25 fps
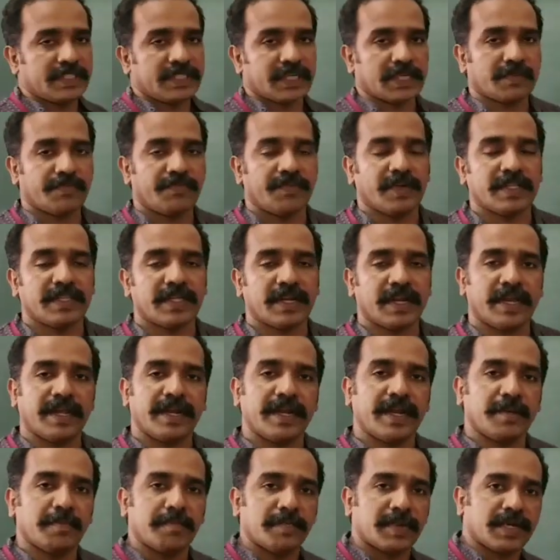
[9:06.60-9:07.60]
check whether a
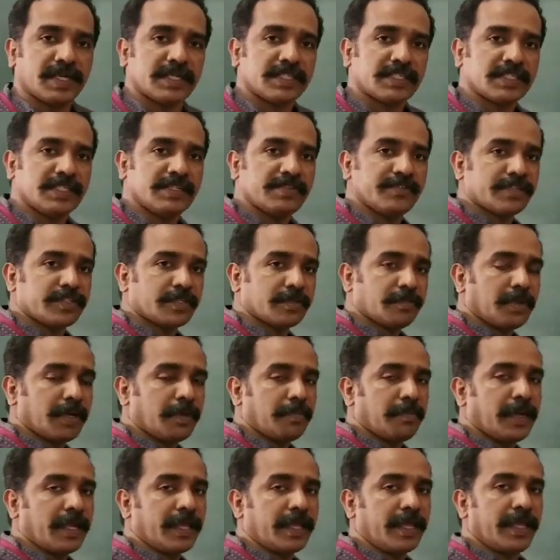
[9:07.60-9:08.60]
number is divisible
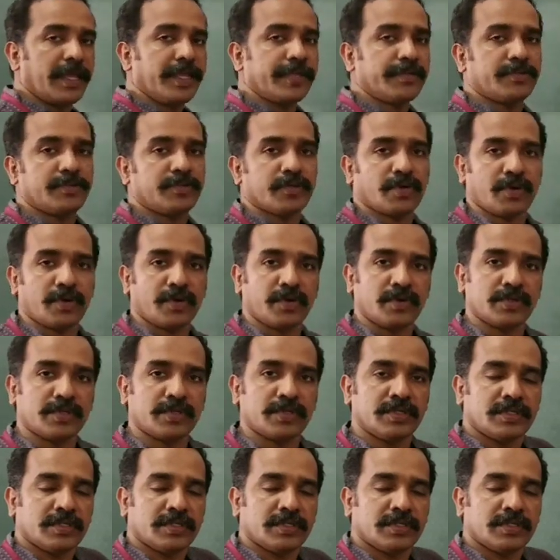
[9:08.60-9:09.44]
by 8 or not?